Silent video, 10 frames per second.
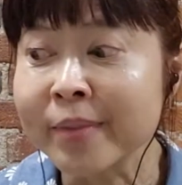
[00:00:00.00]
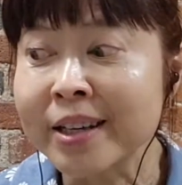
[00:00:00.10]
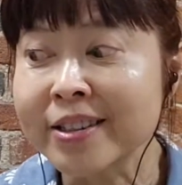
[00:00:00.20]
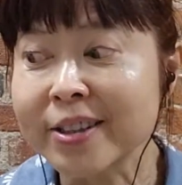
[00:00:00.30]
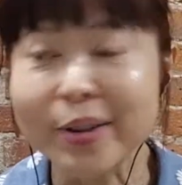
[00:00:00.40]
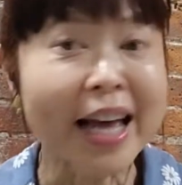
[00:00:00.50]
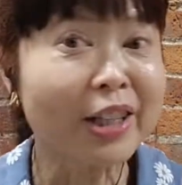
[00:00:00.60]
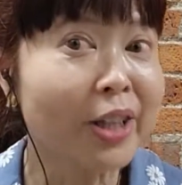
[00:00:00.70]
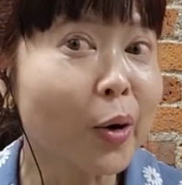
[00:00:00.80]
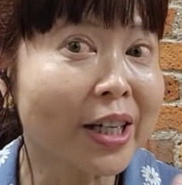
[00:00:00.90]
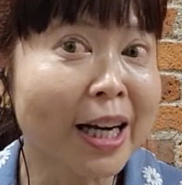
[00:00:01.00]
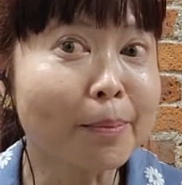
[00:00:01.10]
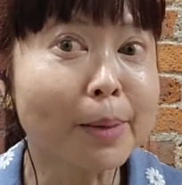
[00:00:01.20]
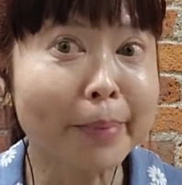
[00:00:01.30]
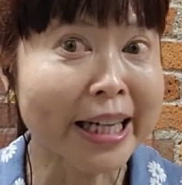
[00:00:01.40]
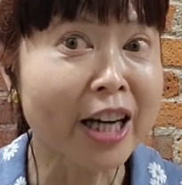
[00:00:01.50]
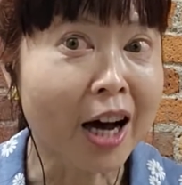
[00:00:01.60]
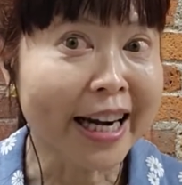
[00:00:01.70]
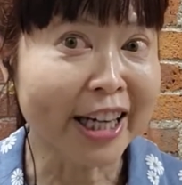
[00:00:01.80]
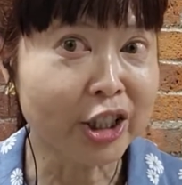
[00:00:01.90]
So that lower number may
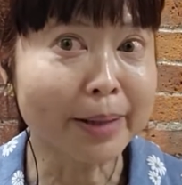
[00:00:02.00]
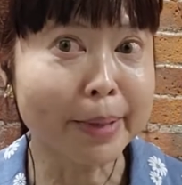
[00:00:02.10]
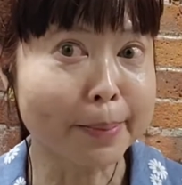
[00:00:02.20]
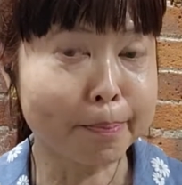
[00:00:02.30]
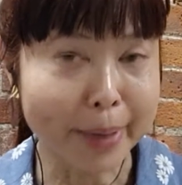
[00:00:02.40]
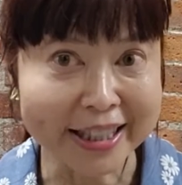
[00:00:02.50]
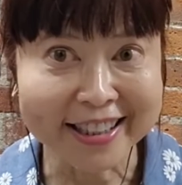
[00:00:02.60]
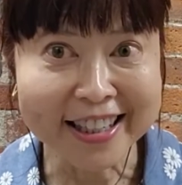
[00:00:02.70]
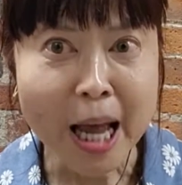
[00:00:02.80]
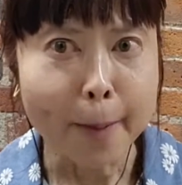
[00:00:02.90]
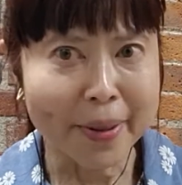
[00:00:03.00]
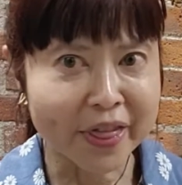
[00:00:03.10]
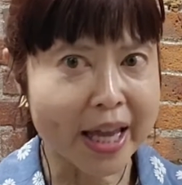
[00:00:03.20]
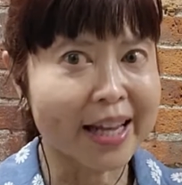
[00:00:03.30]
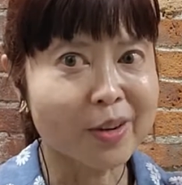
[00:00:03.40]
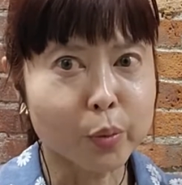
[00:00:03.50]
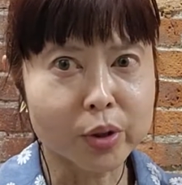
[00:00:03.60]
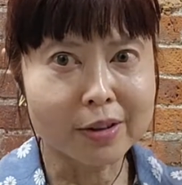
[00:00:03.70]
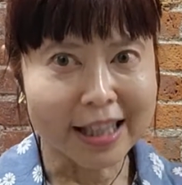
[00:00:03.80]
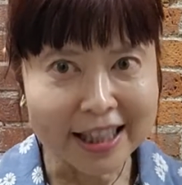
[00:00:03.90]
not actually be better, but they
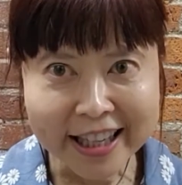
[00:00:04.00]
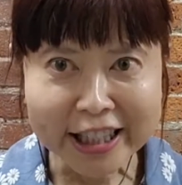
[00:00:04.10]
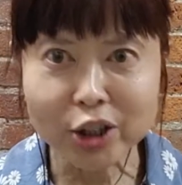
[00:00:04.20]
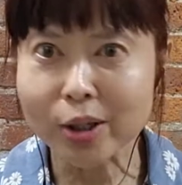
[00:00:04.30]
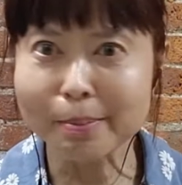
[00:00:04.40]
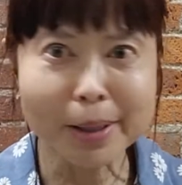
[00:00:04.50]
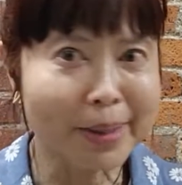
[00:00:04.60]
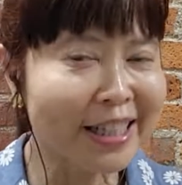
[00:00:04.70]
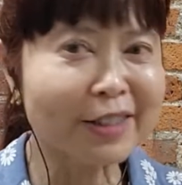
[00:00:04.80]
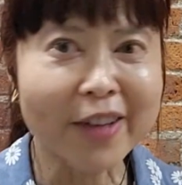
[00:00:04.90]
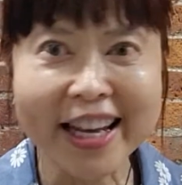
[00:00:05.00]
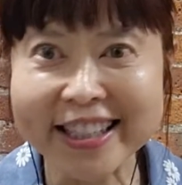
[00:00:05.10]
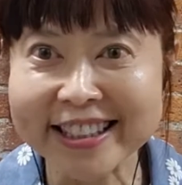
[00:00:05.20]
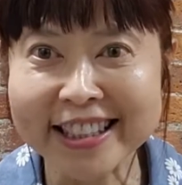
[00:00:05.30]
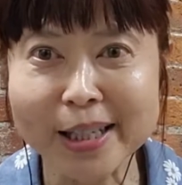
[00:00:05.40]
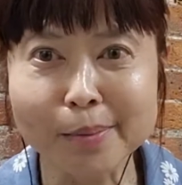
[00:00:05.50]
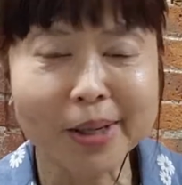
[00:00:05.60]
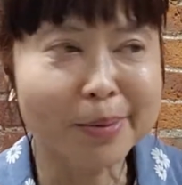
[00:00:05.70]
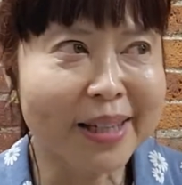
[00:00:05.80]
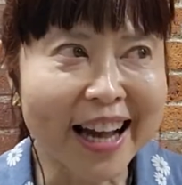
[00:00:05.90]
will cling to it. Maybe it's vanity,
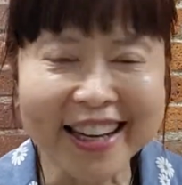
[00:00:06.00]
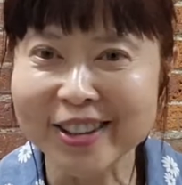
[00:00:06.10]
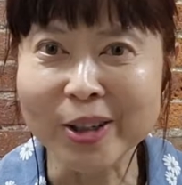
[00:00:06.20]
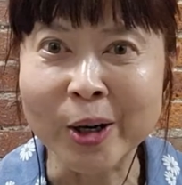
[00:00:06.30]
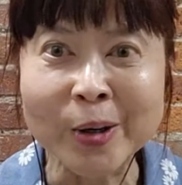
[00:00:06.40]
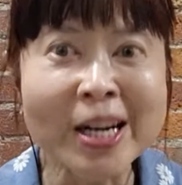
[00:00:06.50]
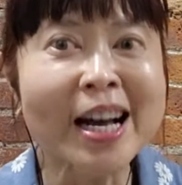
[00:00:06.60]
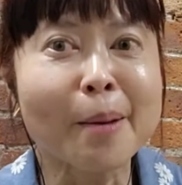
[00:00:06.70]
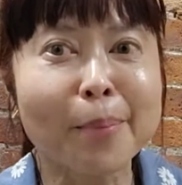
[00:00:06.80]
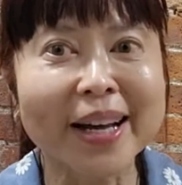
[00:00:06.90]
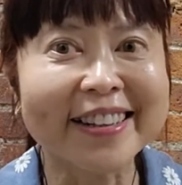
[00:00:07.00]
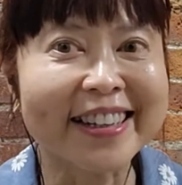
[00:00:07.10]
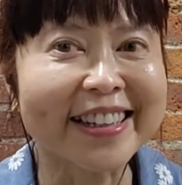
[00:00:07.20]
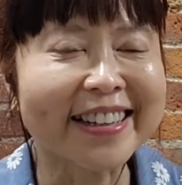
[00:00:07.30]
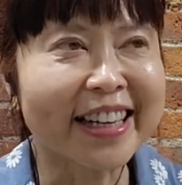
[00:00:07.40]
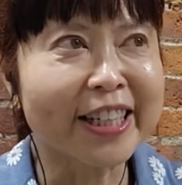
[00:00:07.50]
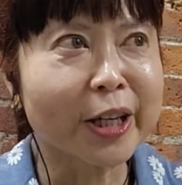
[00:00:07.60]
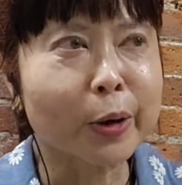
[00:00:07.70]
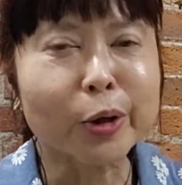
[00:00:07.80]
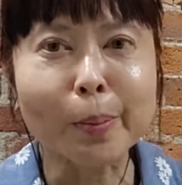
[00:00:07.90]
maybe, I don't know. But,
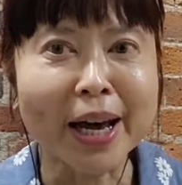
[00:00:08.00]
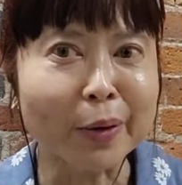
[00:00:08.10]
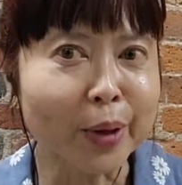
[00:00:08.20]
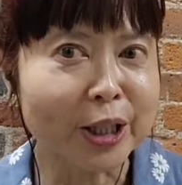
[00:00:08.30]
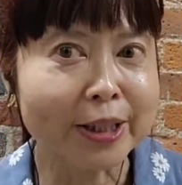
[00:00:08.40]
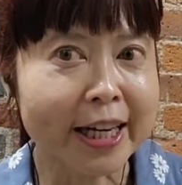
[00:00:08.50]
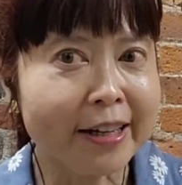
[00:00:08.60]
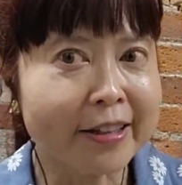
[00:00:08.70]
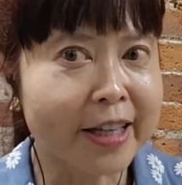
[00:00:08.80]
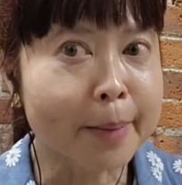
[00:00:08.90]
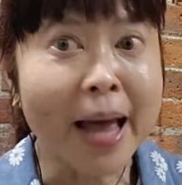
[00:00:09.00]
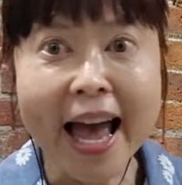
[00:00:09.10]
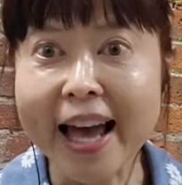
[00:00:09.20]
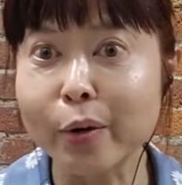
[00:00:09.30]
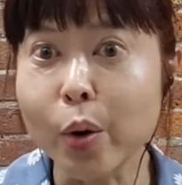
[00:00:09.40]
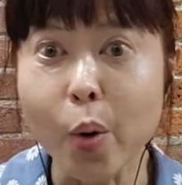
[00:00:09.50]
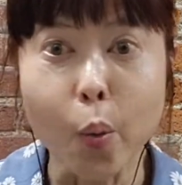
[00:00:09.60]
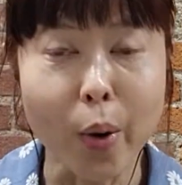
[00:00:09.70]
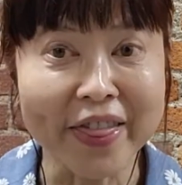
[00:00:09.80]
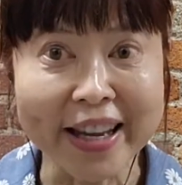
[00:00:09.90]
no matter what you tell them, and
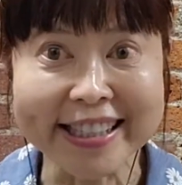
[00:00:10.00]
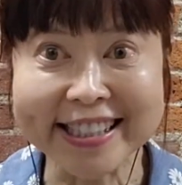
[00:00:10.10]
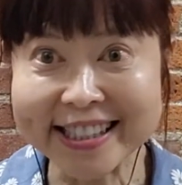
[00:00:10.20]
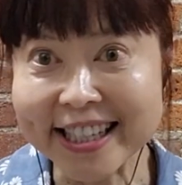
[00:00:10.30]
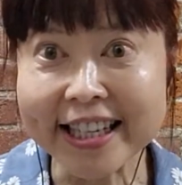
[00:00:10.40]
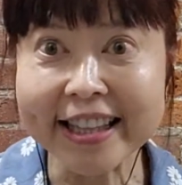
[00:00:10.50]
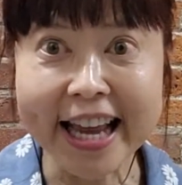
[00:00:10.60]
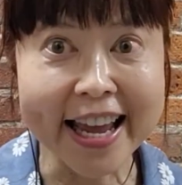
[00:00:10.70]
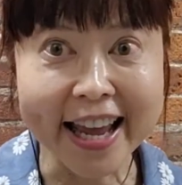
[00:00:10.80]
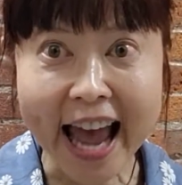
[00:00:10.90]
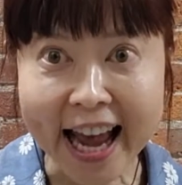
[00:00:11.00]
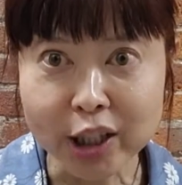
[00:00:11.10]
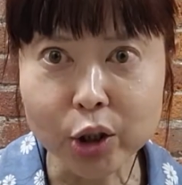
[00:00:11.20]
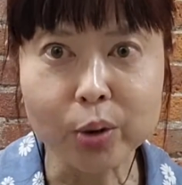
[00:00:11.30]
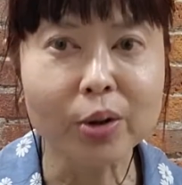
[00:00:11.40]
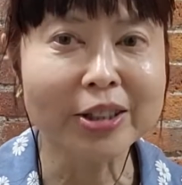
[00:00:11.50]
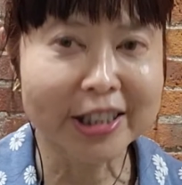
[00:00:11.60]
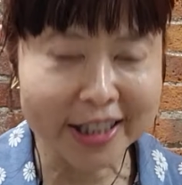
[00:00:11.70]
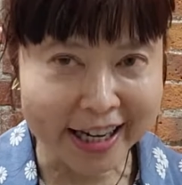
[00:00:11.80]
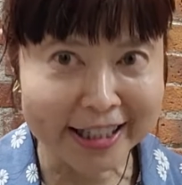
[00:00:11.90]
when they see the actual
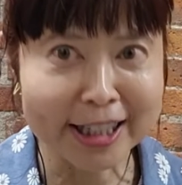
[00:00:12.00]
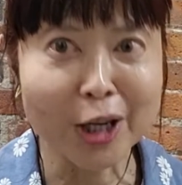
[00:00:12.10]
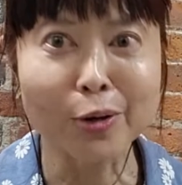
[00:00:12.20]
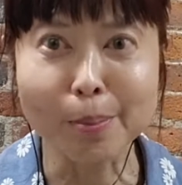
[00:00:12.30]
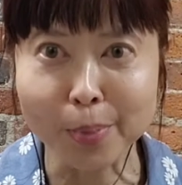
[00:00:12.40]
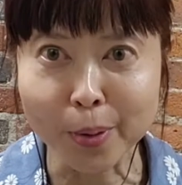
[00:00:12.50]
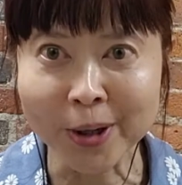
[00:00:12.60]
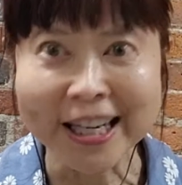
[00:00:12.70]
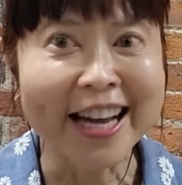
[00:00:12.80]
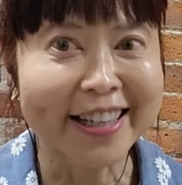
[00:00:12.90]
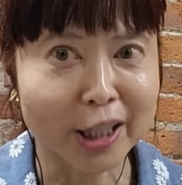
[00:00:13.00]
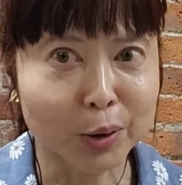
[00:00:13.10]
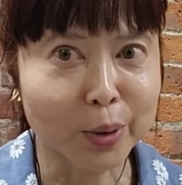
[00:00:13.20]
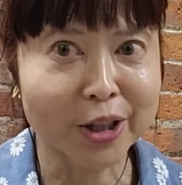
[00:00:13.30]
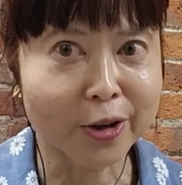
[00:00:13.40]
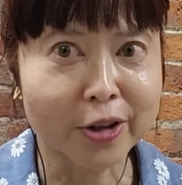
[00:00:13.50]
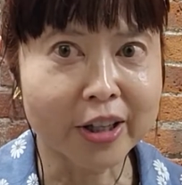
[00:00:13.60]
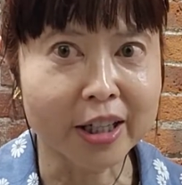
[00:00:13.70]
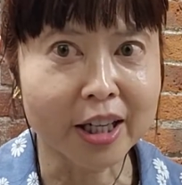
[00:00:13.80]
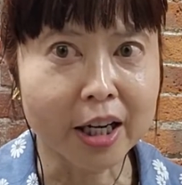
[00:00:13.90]
DEXA report, guess what they're
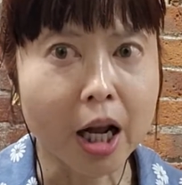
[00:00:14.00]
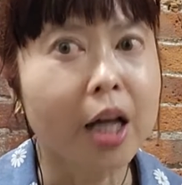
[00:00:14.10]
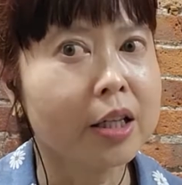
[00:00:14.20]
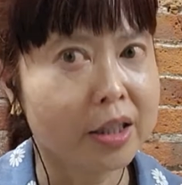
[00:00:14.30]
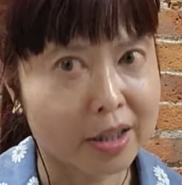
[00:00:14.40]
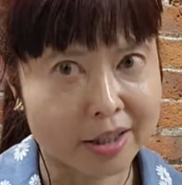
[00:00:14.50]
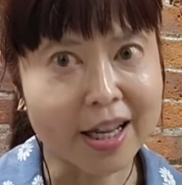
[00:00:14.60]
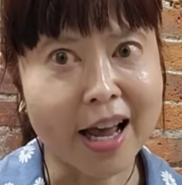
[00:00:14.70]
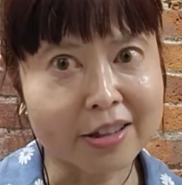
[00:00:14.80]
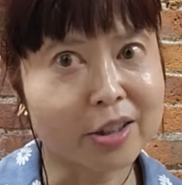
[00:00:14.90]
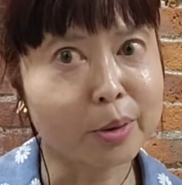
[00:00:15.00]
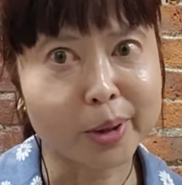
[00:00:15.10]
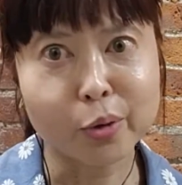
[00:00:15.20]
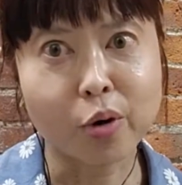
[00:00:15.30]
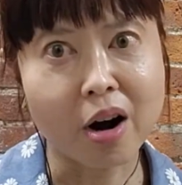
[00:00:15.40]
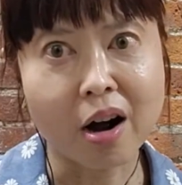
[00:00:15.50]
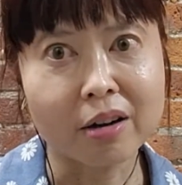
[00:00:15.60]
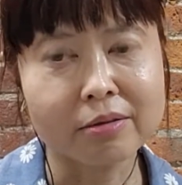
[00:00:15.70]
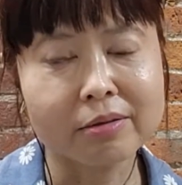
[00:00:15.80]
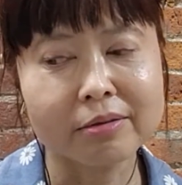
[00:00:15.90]
thinking? This has to be
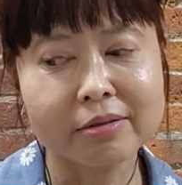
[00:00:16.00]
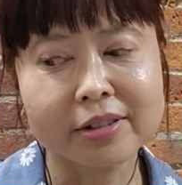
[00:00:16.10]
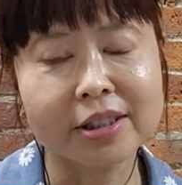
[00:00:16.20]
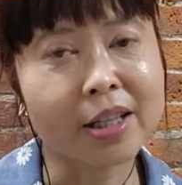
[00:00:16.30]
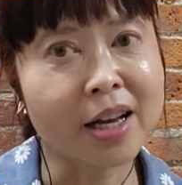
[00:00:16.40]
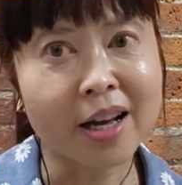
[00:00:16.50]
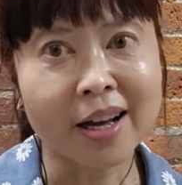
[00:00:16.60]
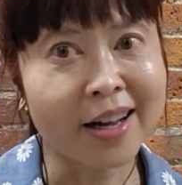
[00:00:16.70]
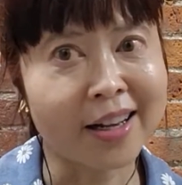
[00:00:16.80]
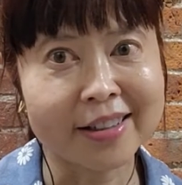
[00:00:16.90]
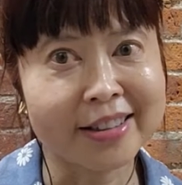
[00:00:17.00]
wrong. Nah.